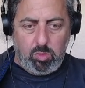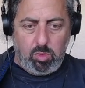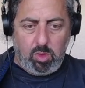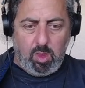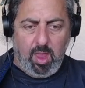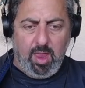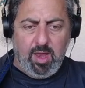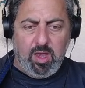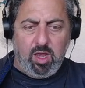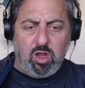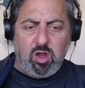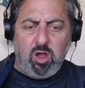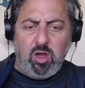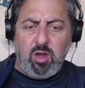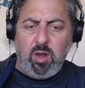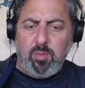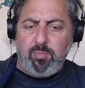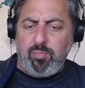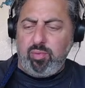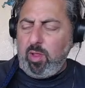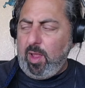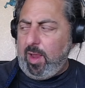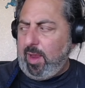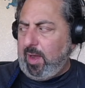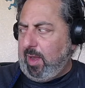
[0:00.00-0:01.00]
you couldn't have
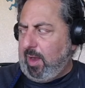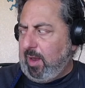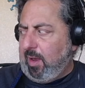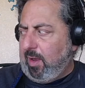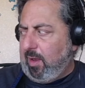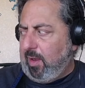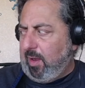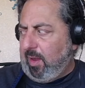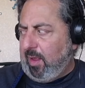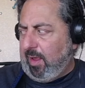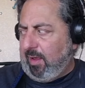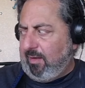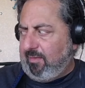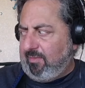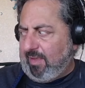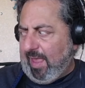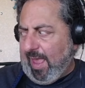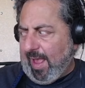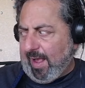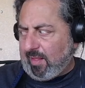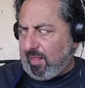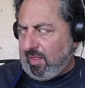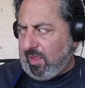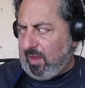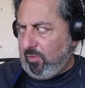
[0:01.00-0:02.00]
played it
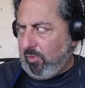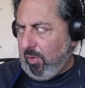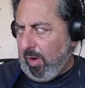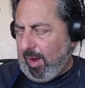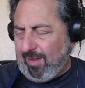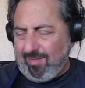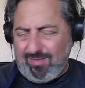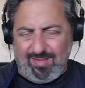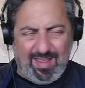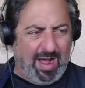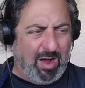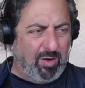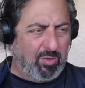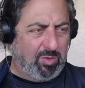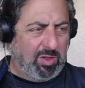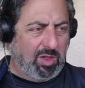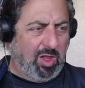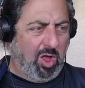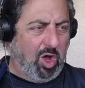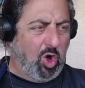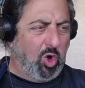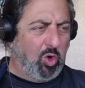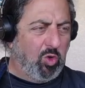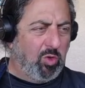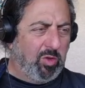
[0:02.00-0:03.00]
exactly right down
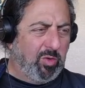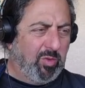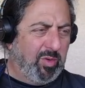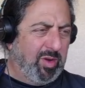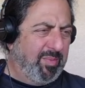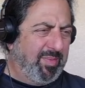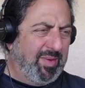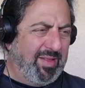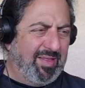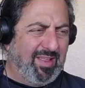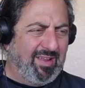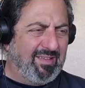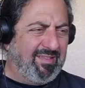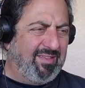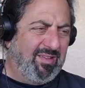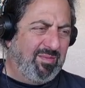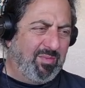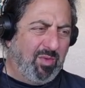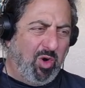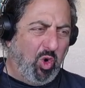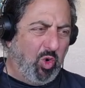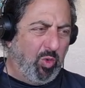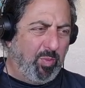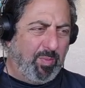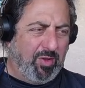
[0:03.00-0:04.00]
low. There would have been like some
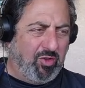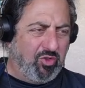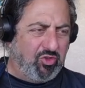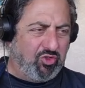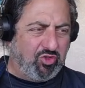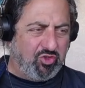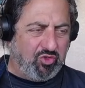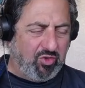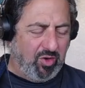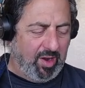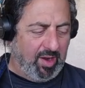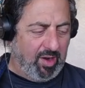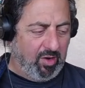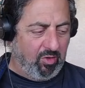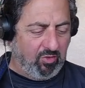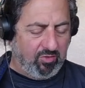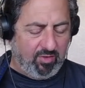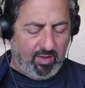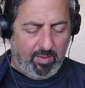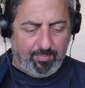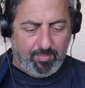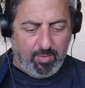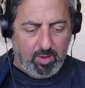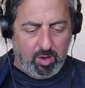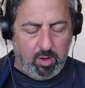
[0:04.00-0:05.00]
open string or
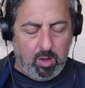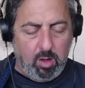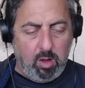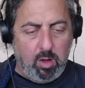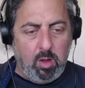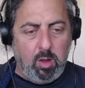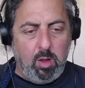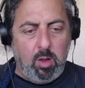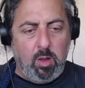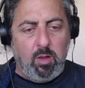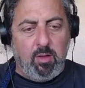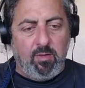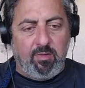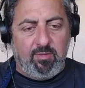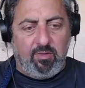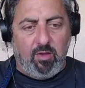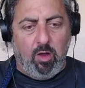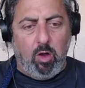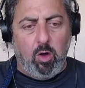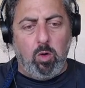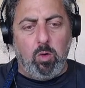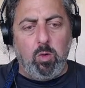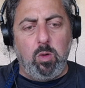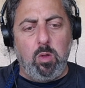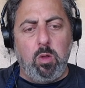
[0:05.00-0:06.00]
something.
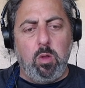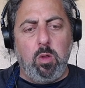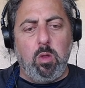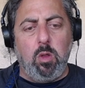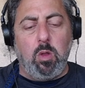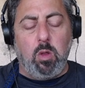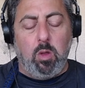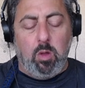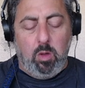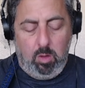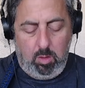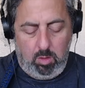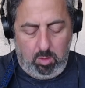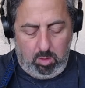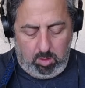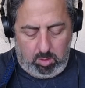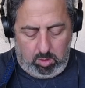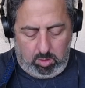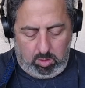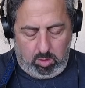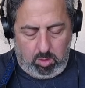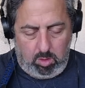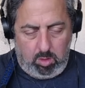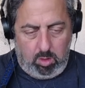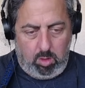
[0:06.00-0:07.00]
So
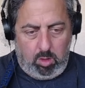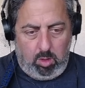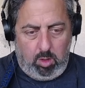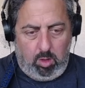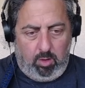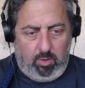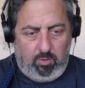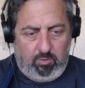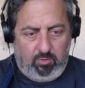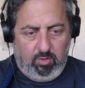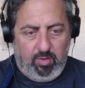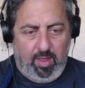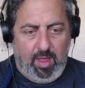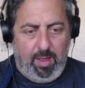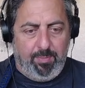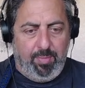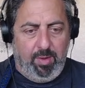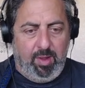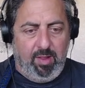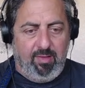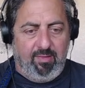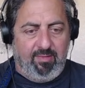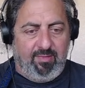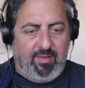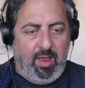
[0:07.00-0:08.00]
that
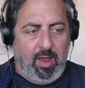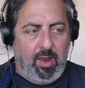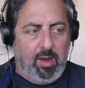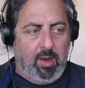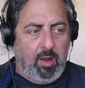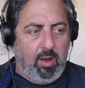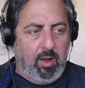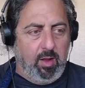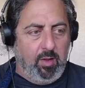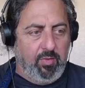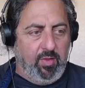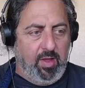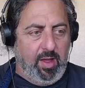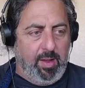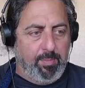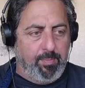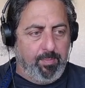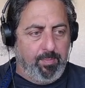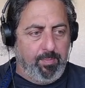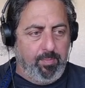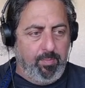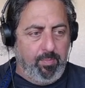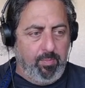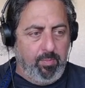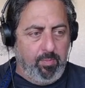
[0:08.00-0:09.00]
being said, that
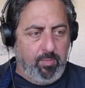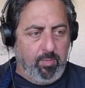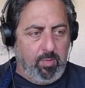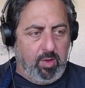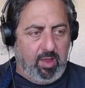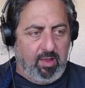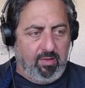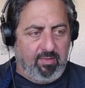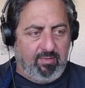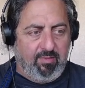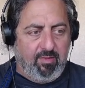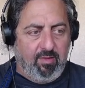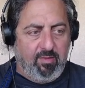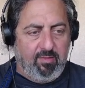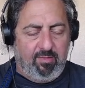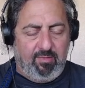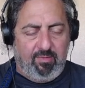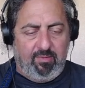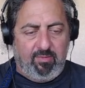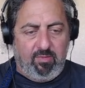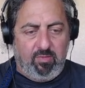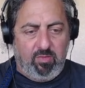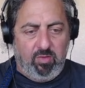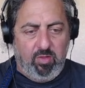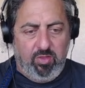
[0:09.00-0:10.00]
gets
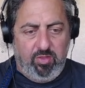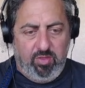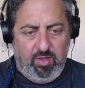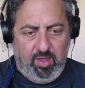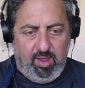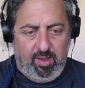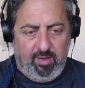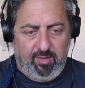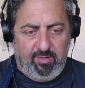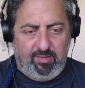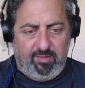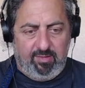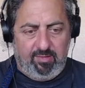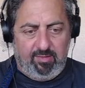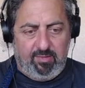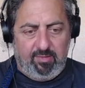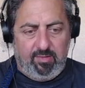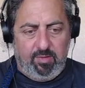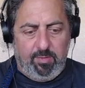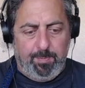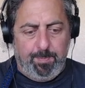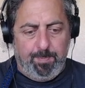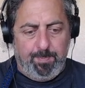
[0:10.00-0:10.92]
us this.